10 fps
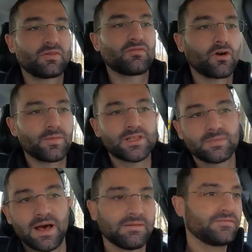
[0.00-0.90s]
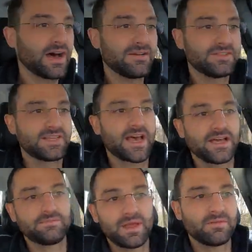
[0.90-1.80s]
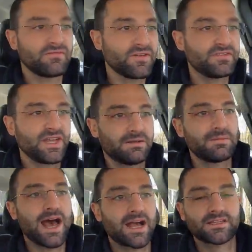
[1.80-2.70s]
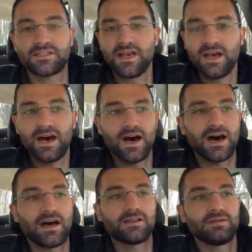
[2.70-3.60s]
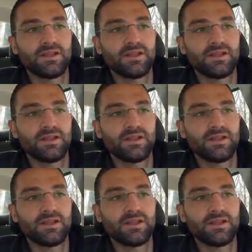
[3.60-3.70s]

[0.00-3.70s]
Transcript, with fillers: performance about five to ten, maybe fifteen max on